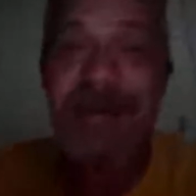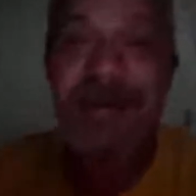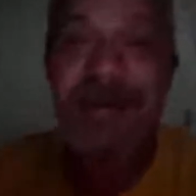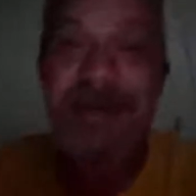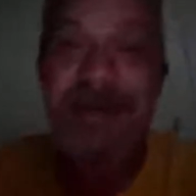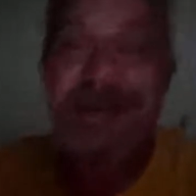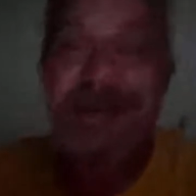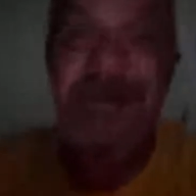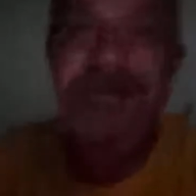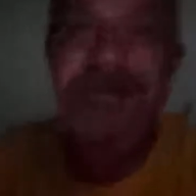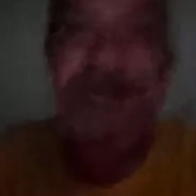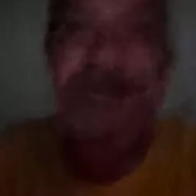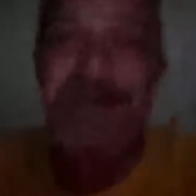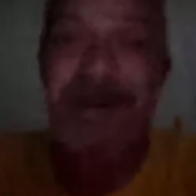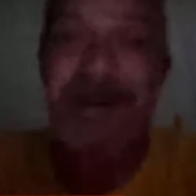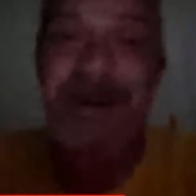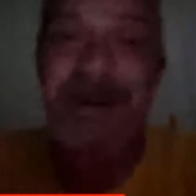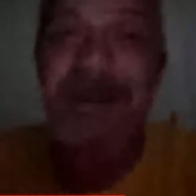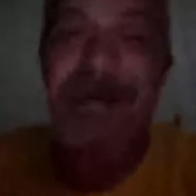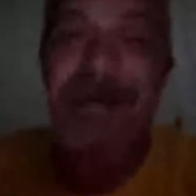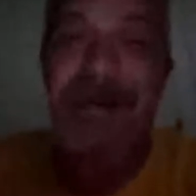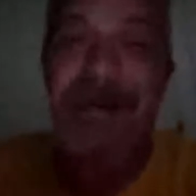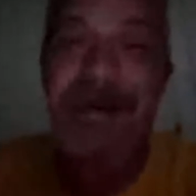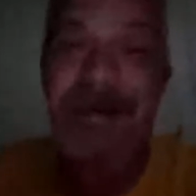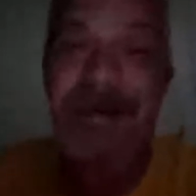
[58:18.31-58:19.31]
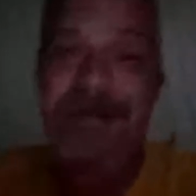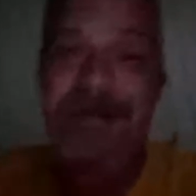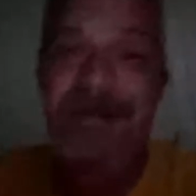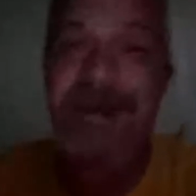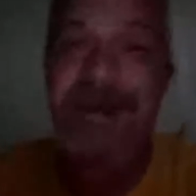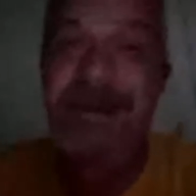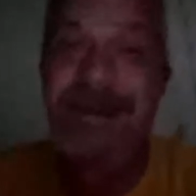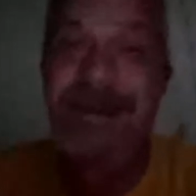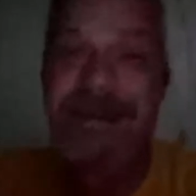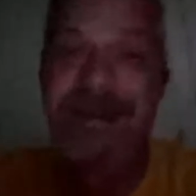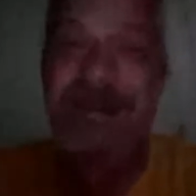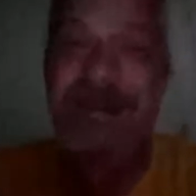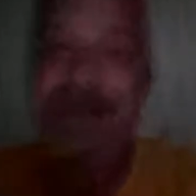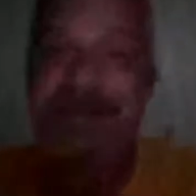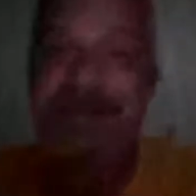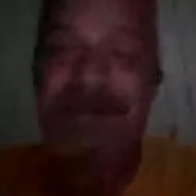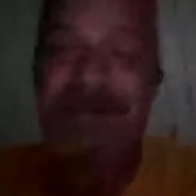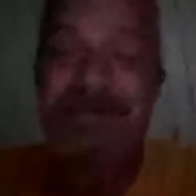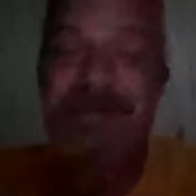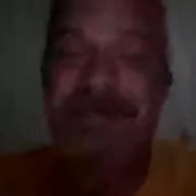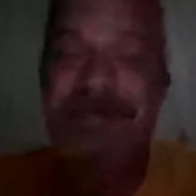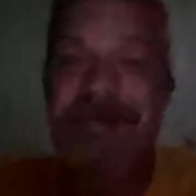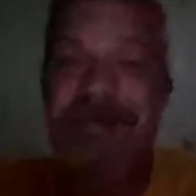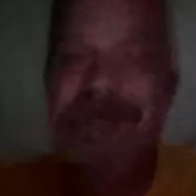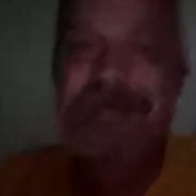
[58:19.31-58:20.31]
Oh, he made her change
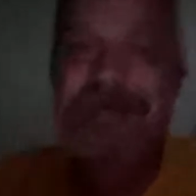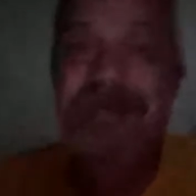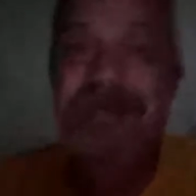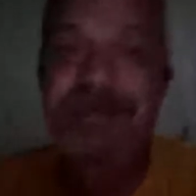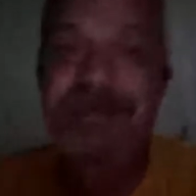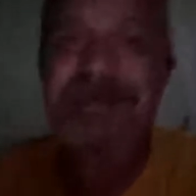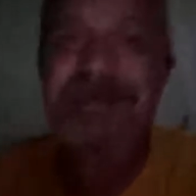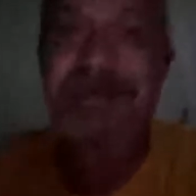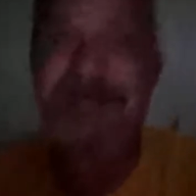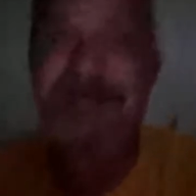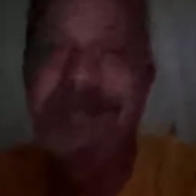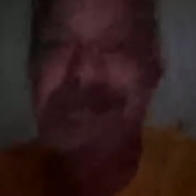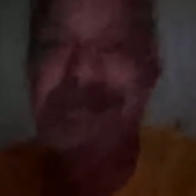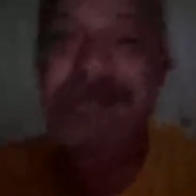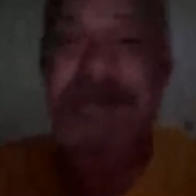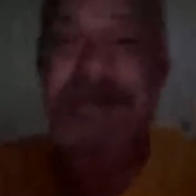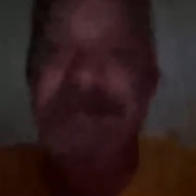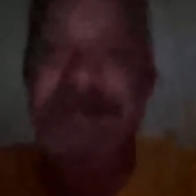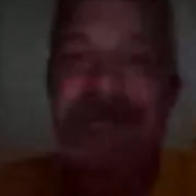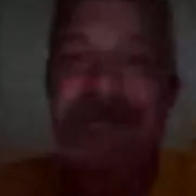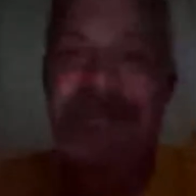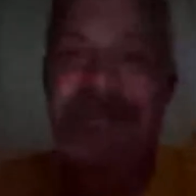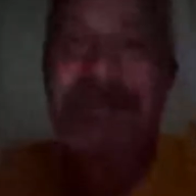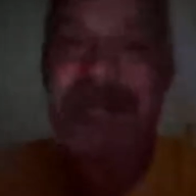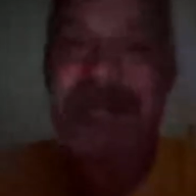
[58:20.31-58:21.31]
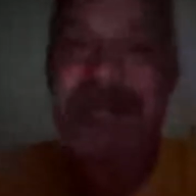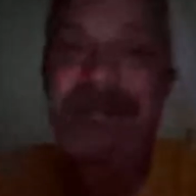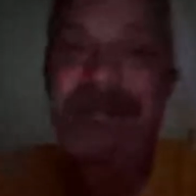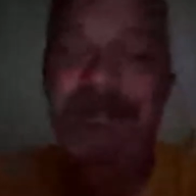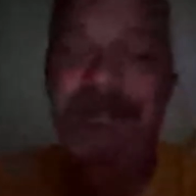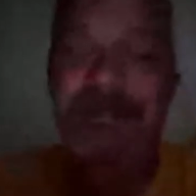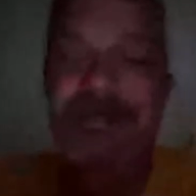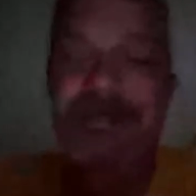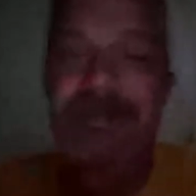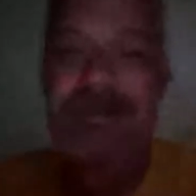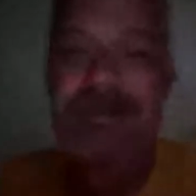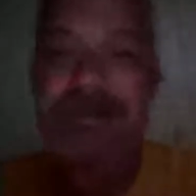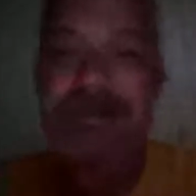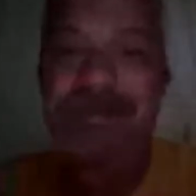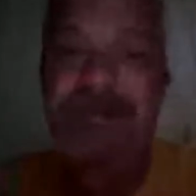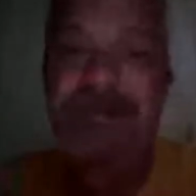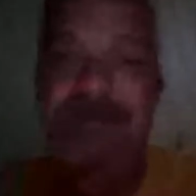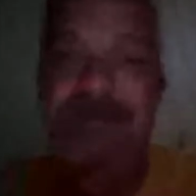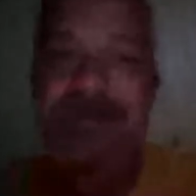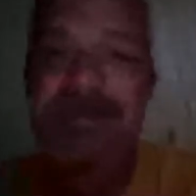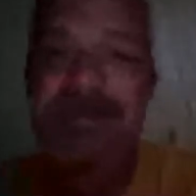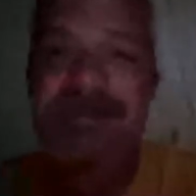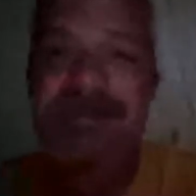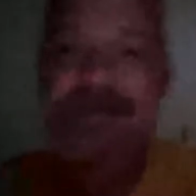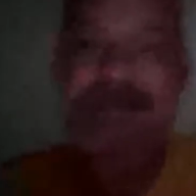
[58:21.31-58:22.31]
her thing to say Cobra Queen
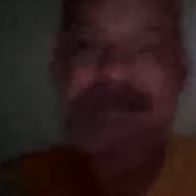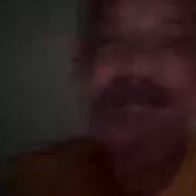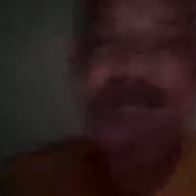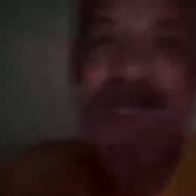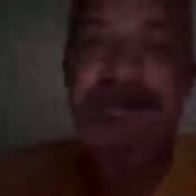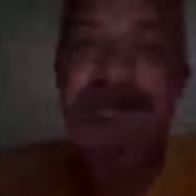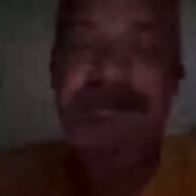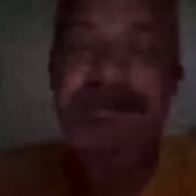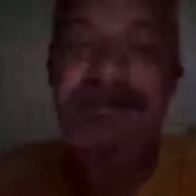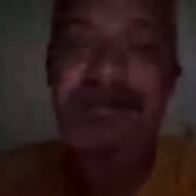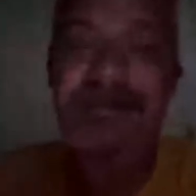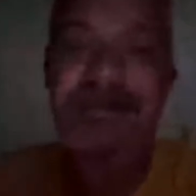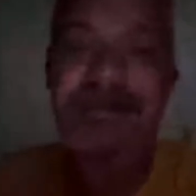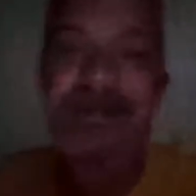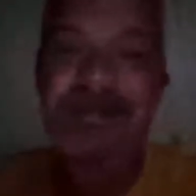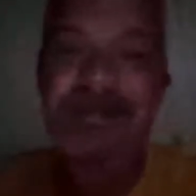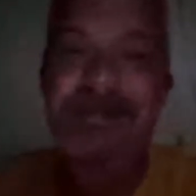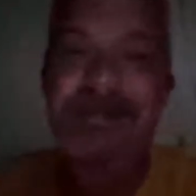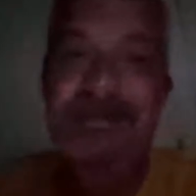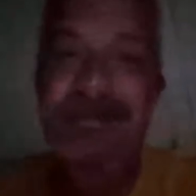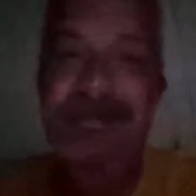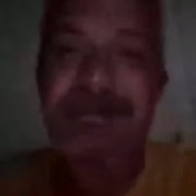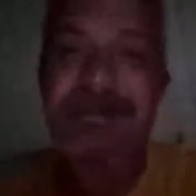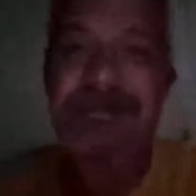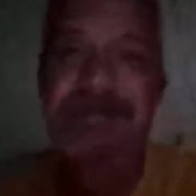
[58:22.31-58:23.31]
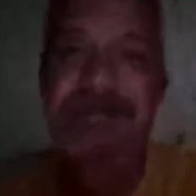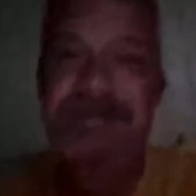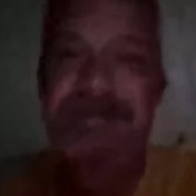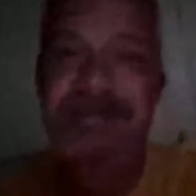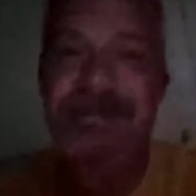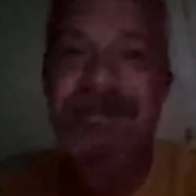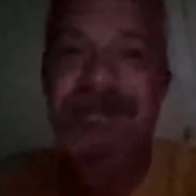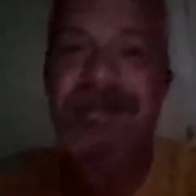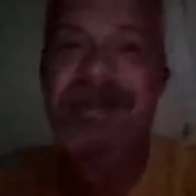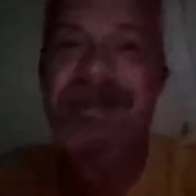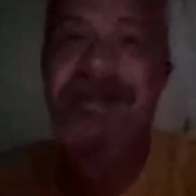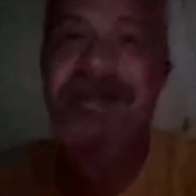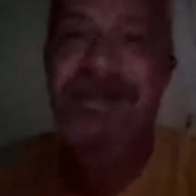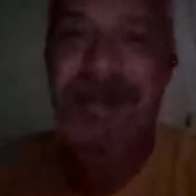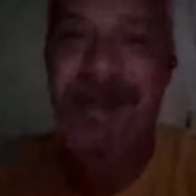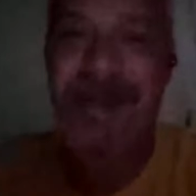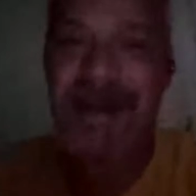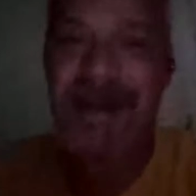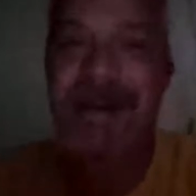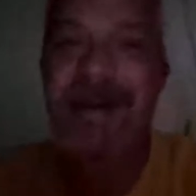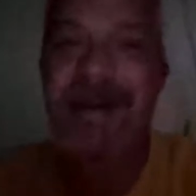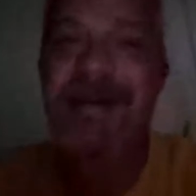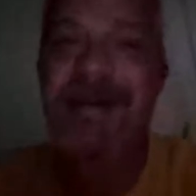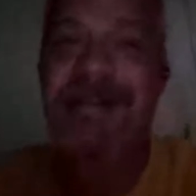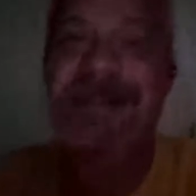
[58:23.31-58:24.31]
or some shit. Like it was
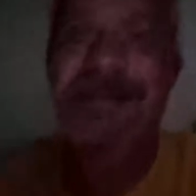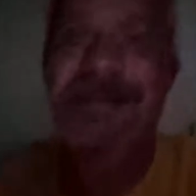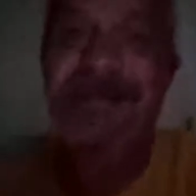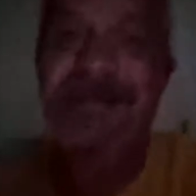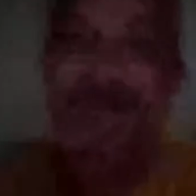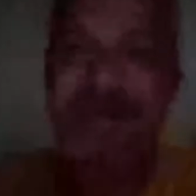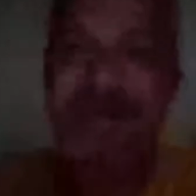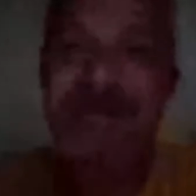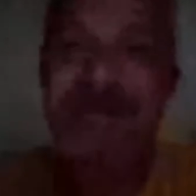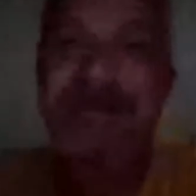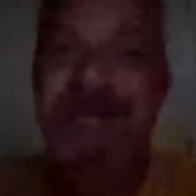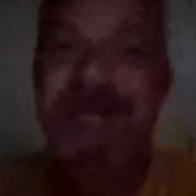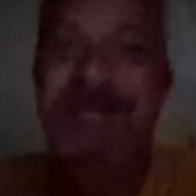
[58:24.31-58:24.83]
his wife.